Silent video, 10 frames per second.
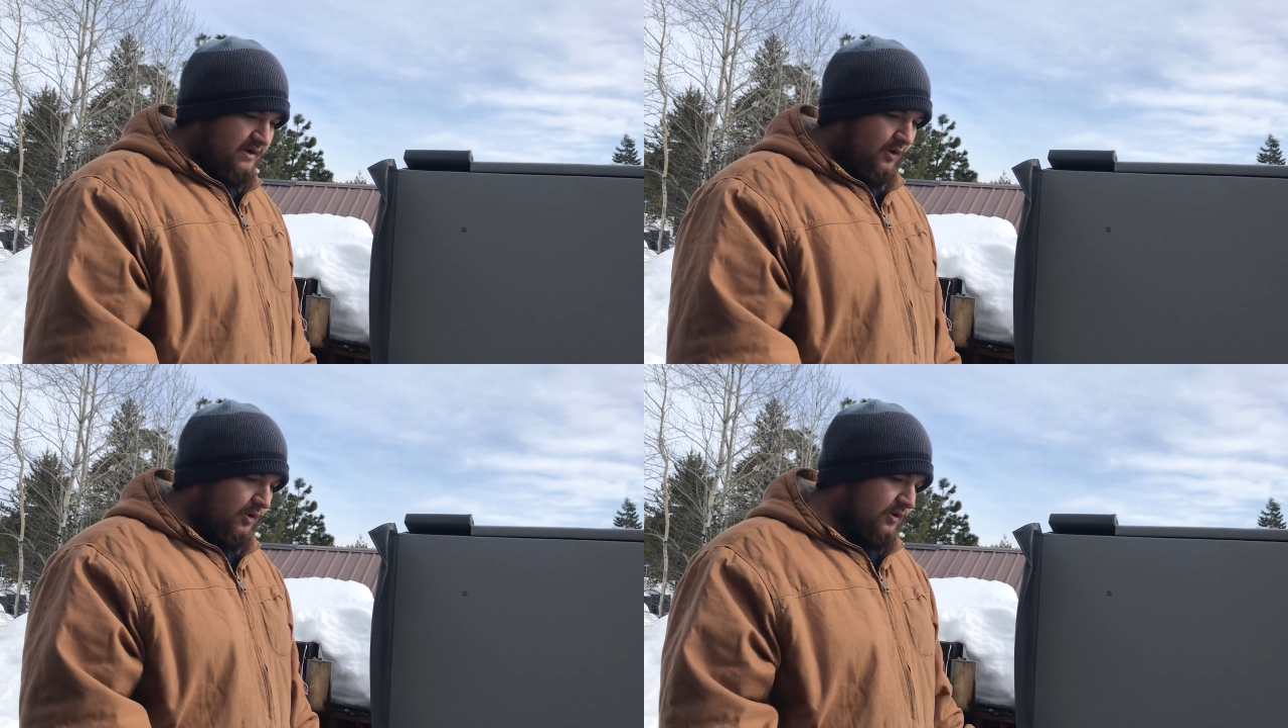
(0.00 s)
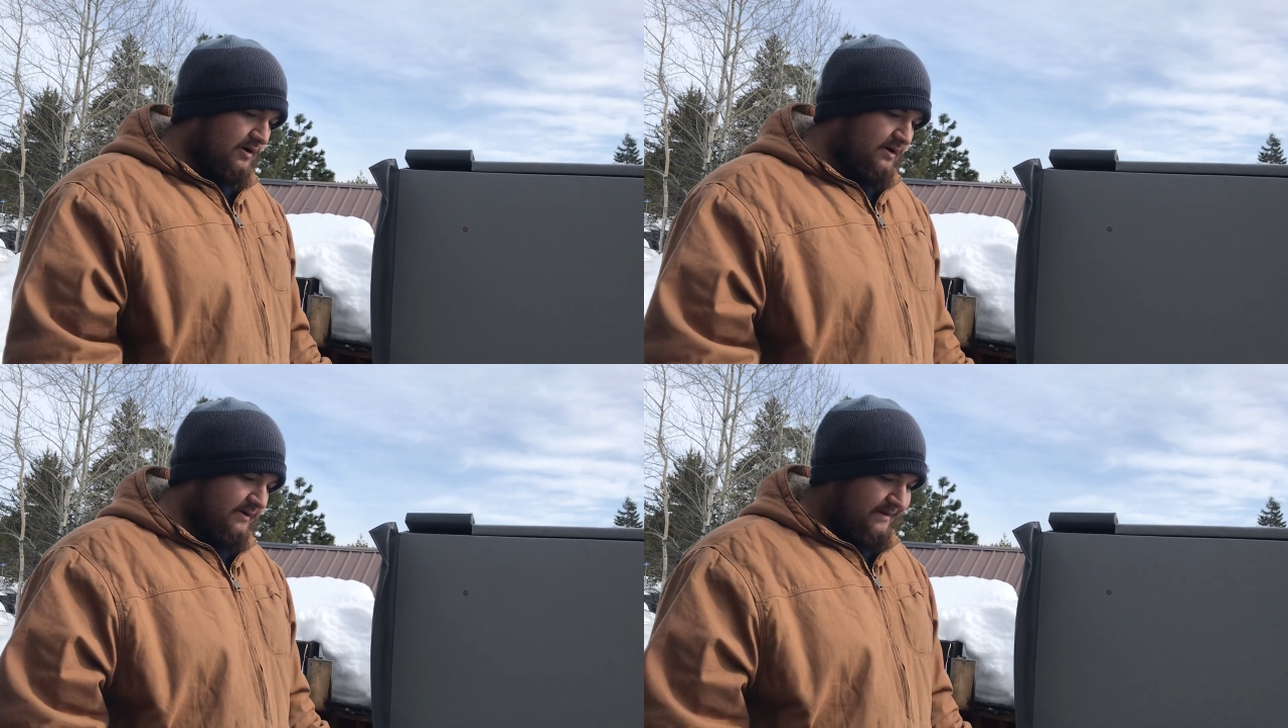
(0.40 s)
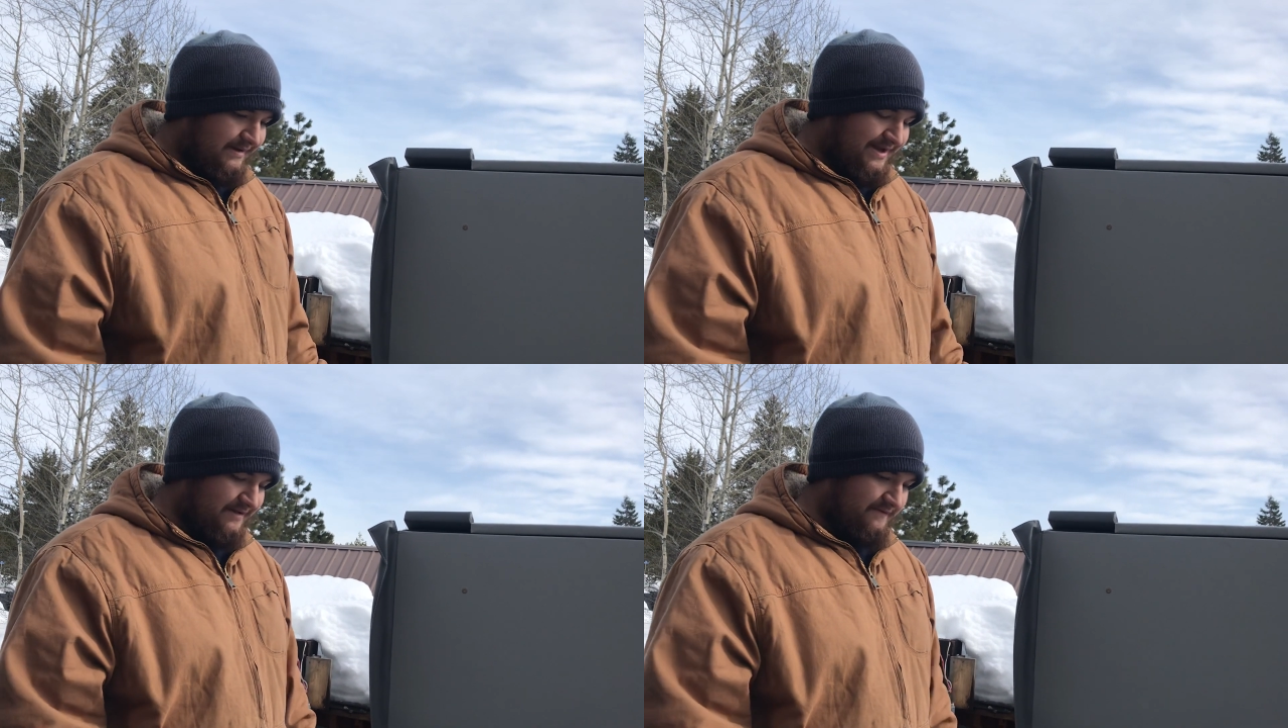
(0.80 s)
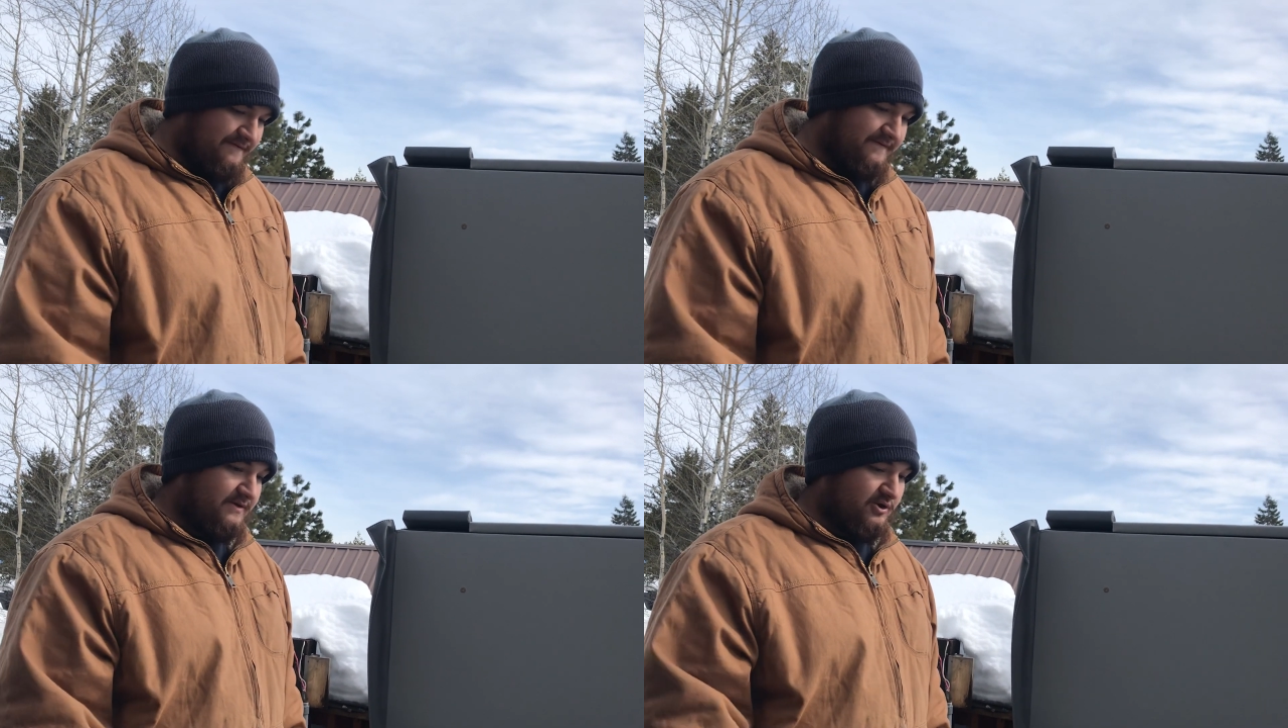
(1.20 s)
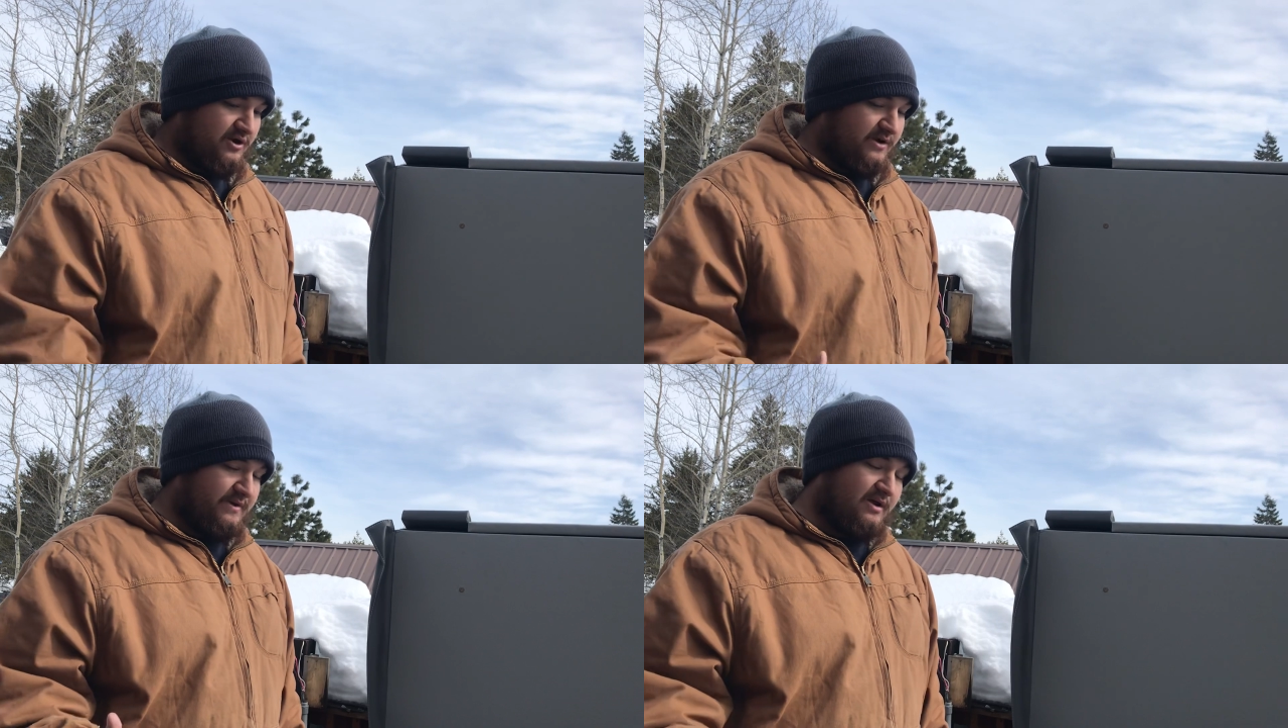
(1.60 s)
Or if you're
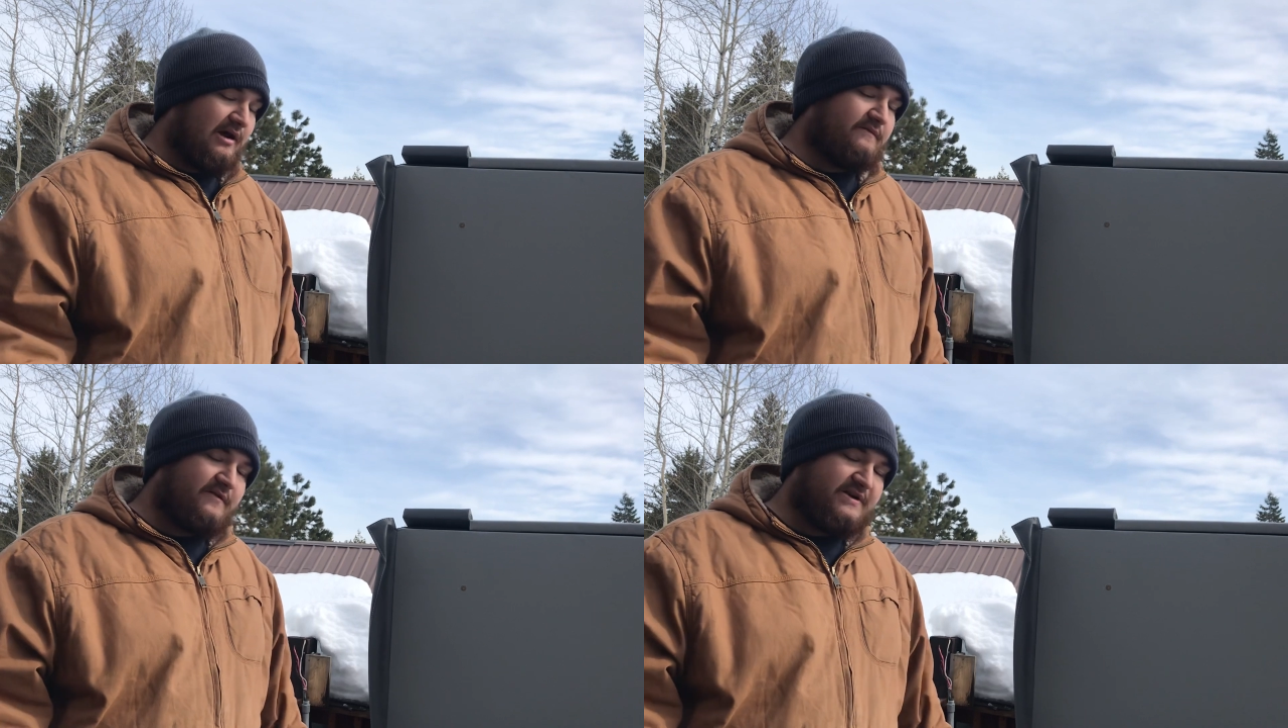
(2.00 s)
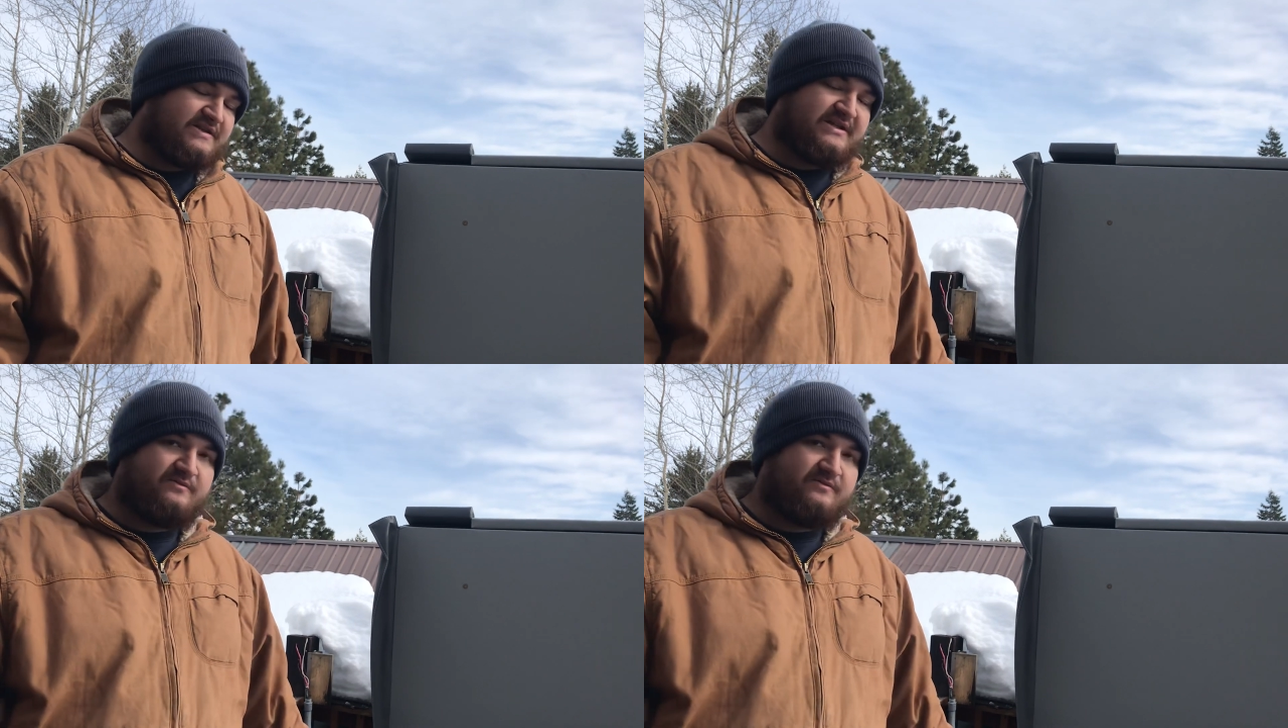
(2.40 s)
going to be gone for an extended